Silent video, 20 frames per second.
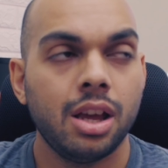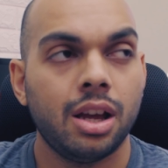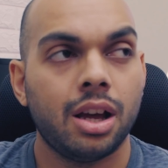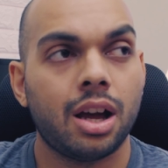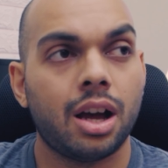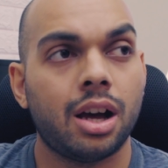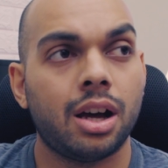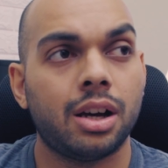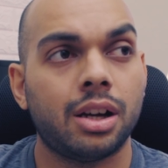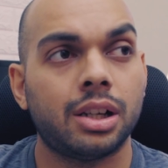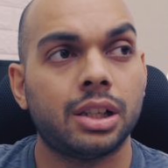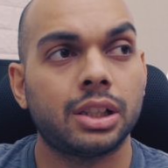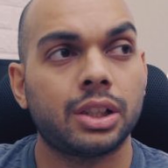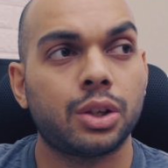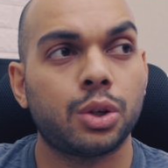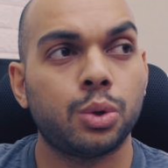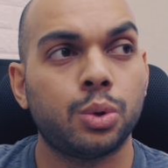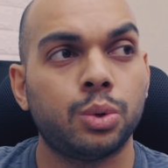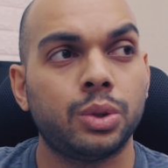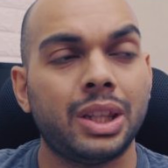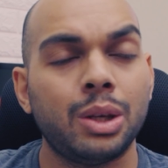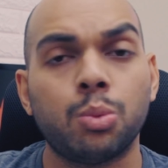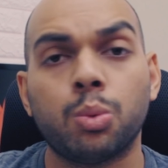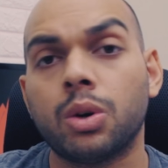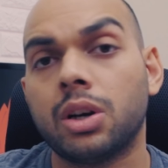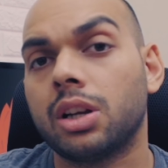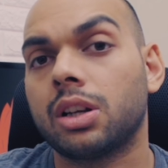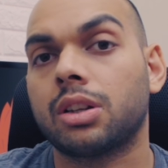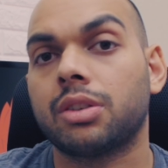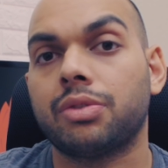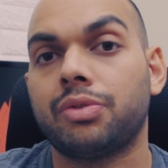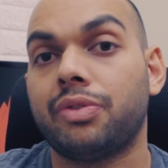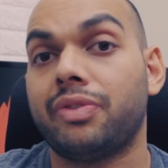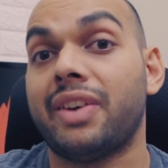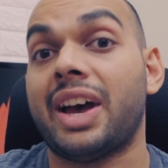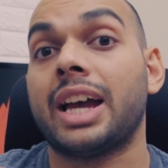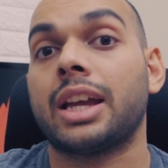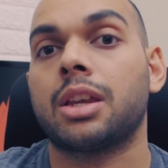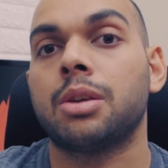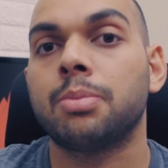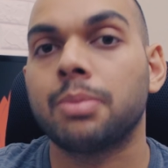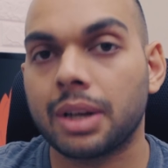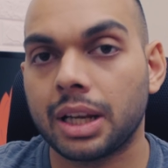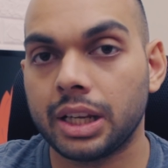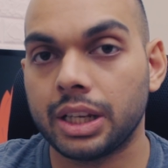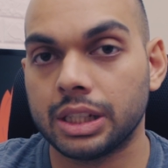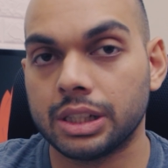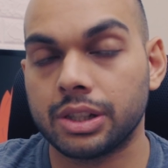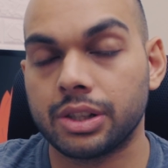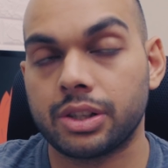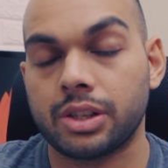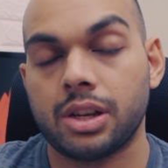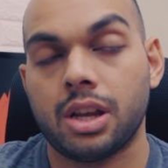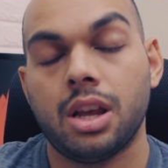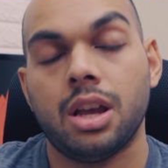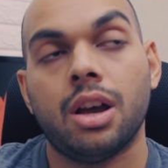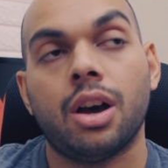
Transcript: to the world of vacuum cleaners,